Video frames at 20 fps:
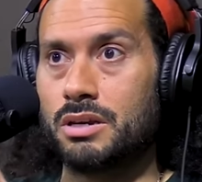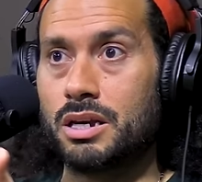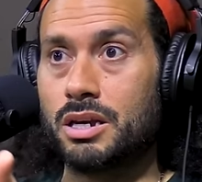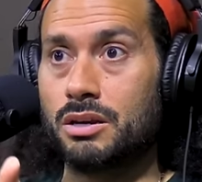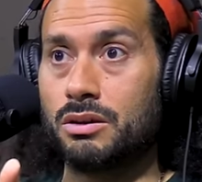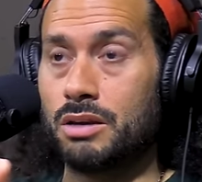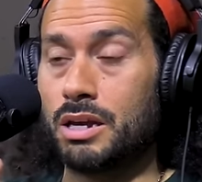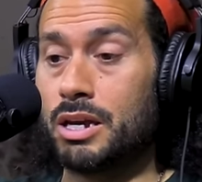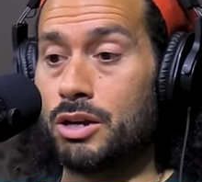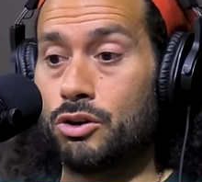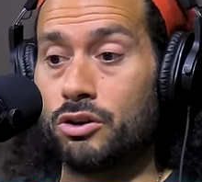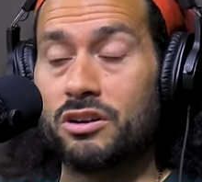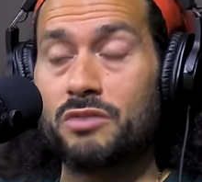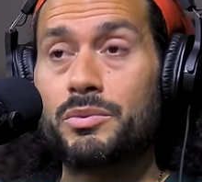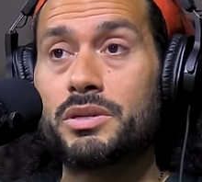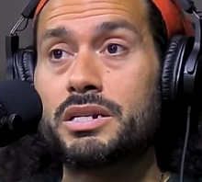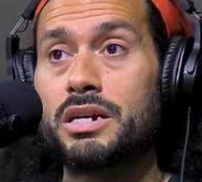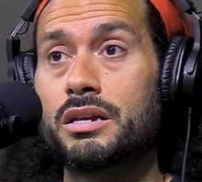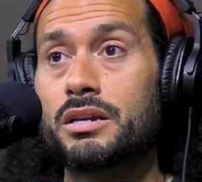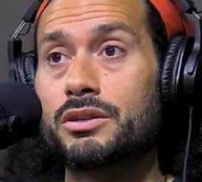he he could have
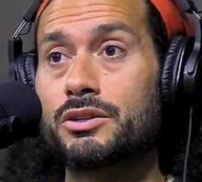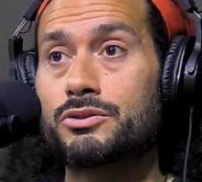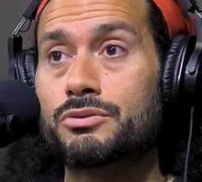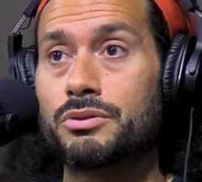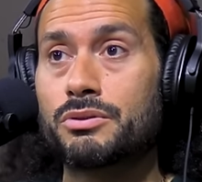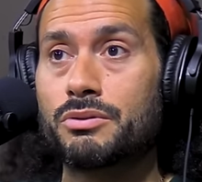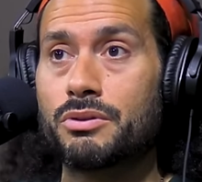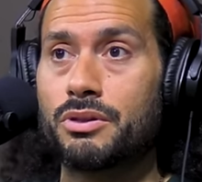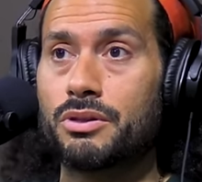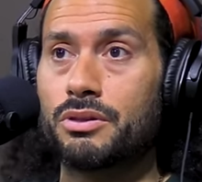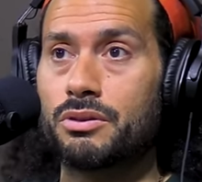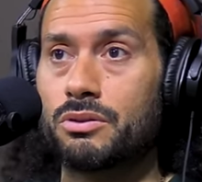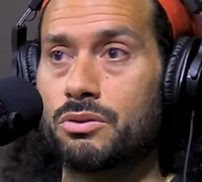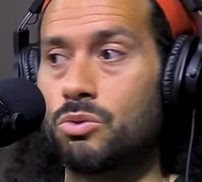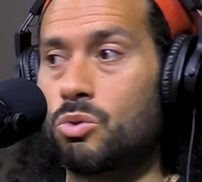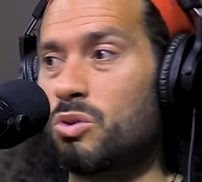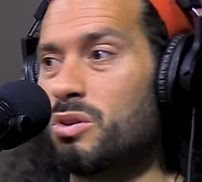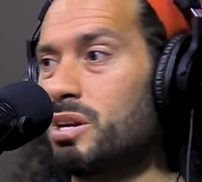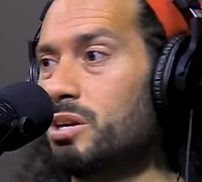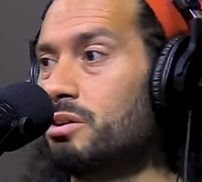been telling the truth,
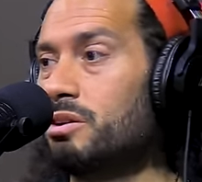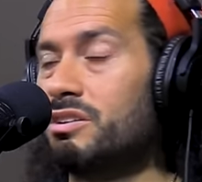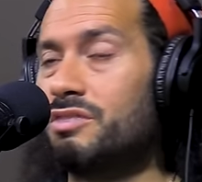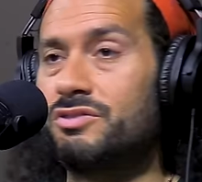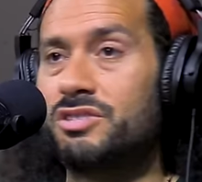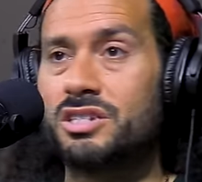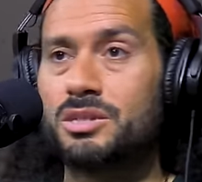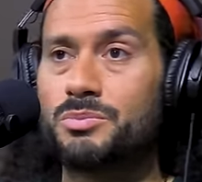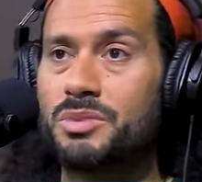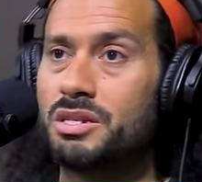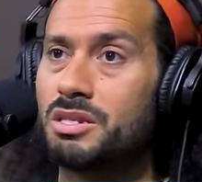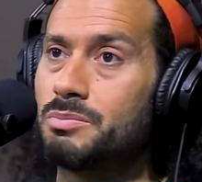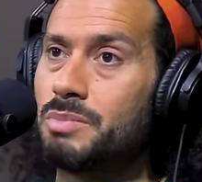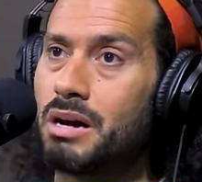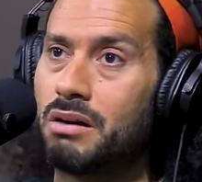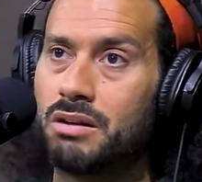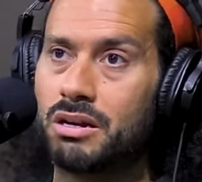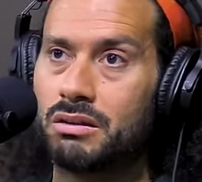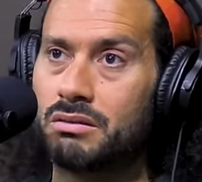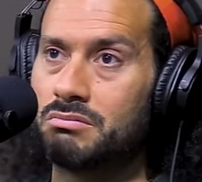or he could have just been
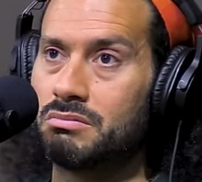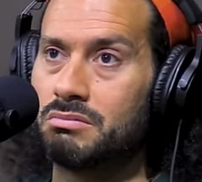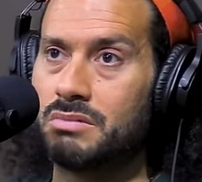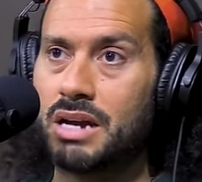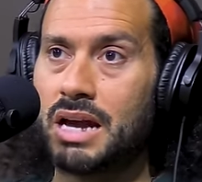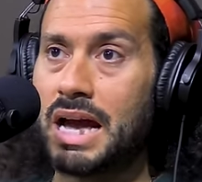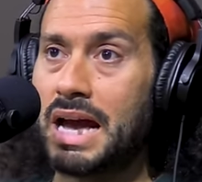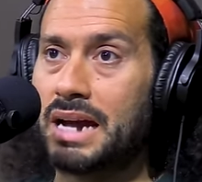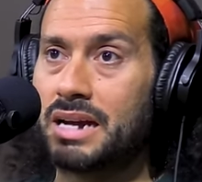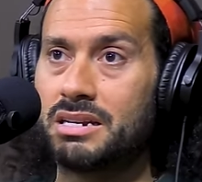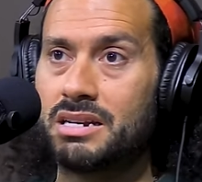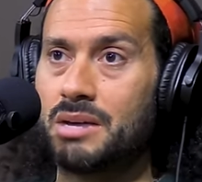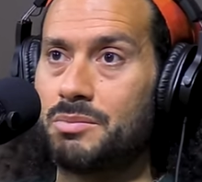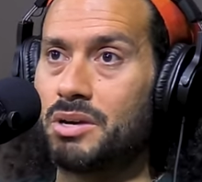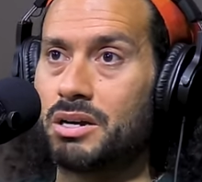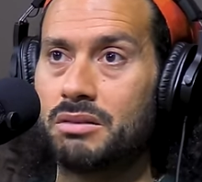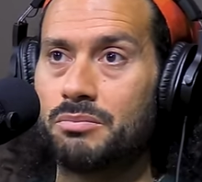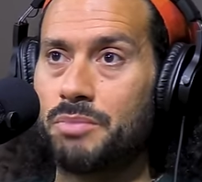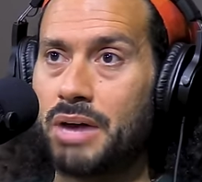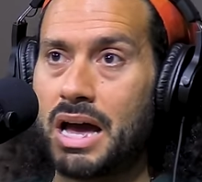spouting
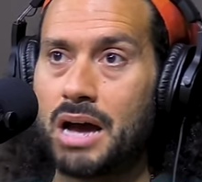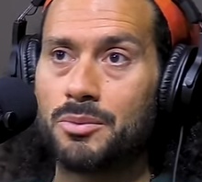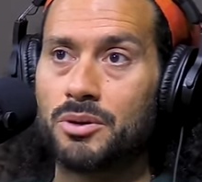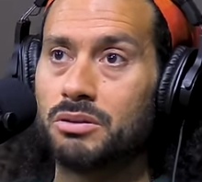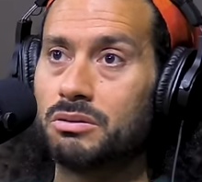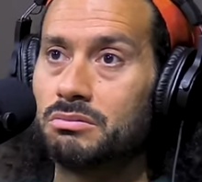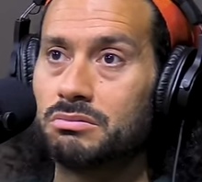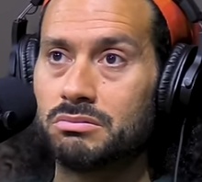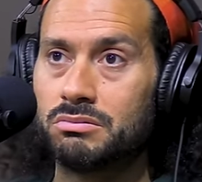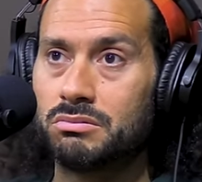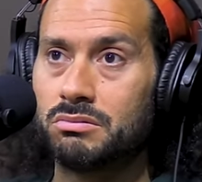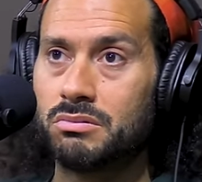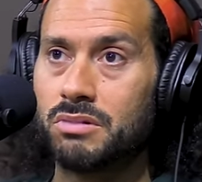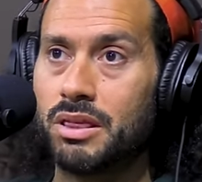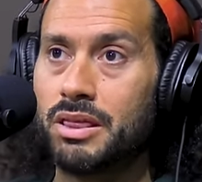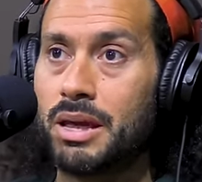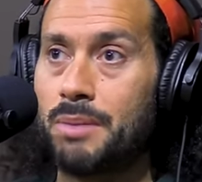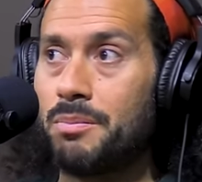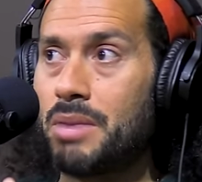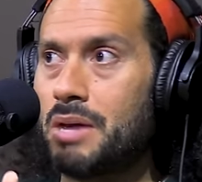academic babble
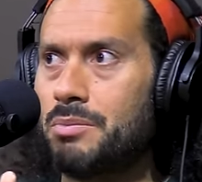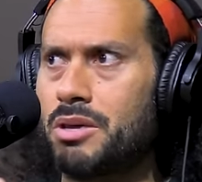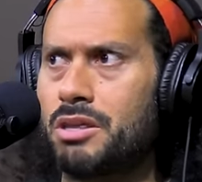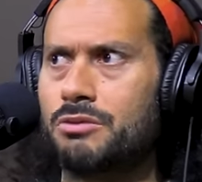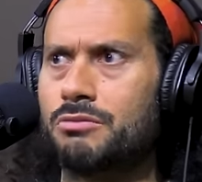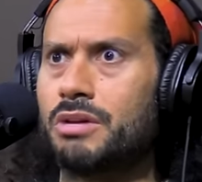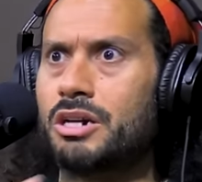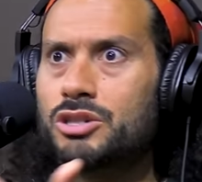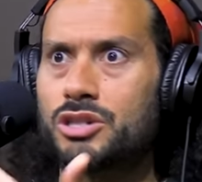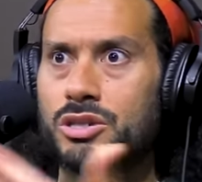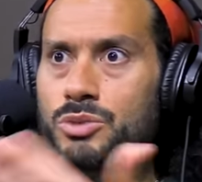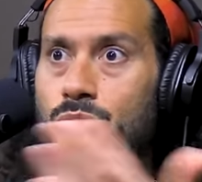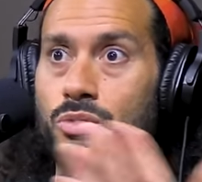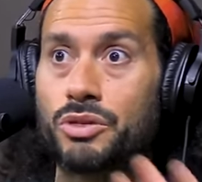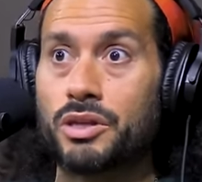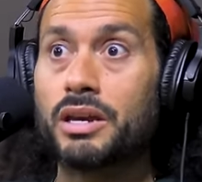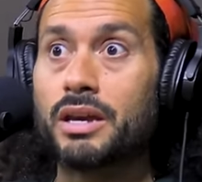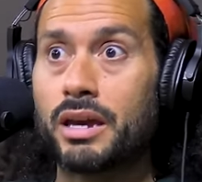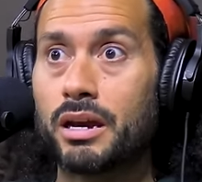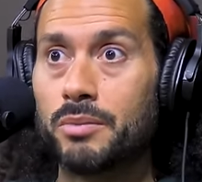that maybe the Russians were
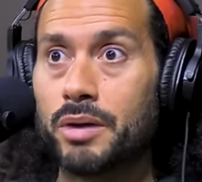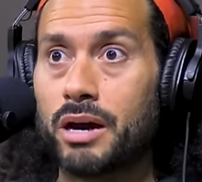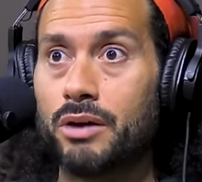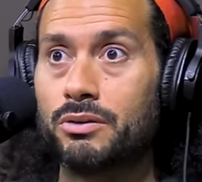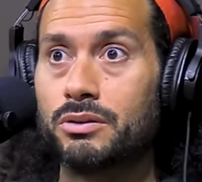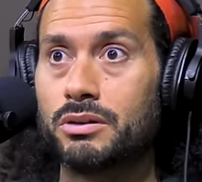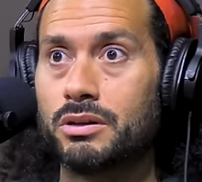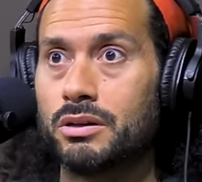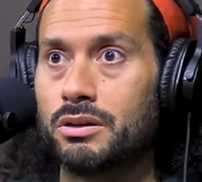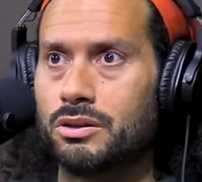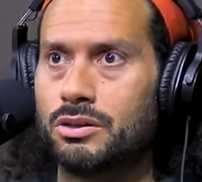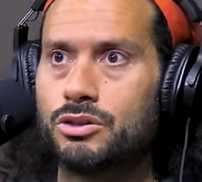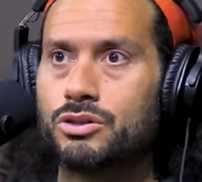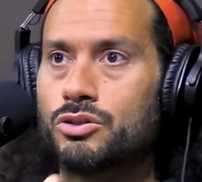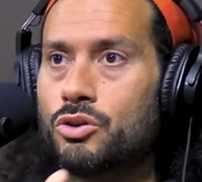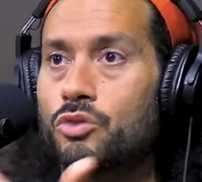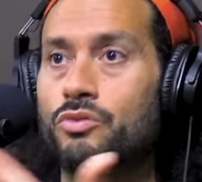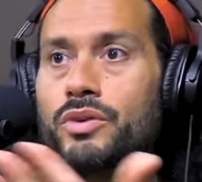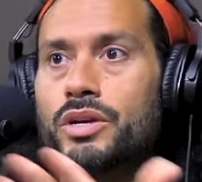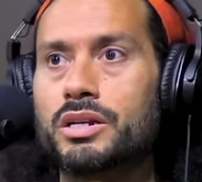thinking about, the
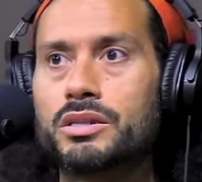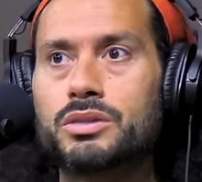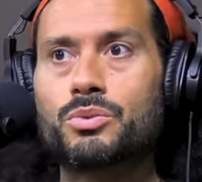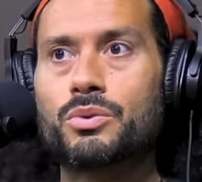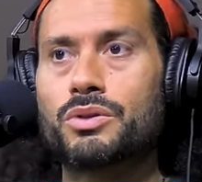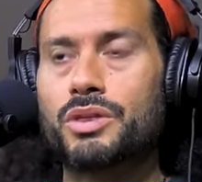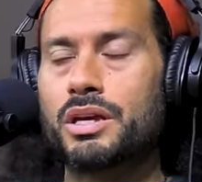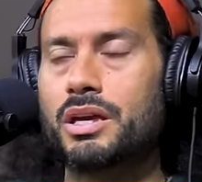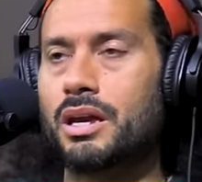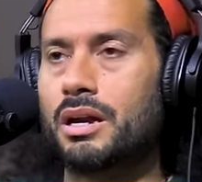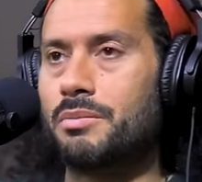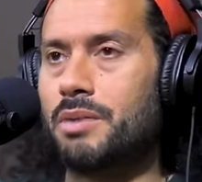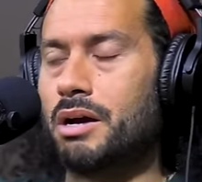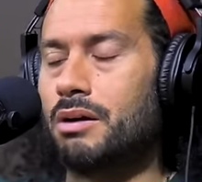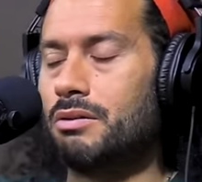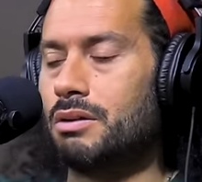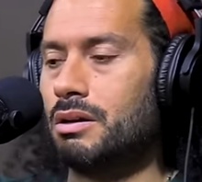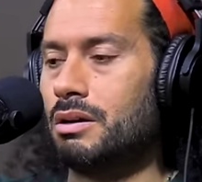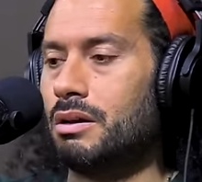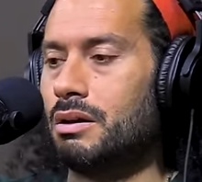Soviets were thinking
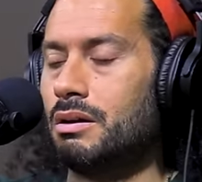about.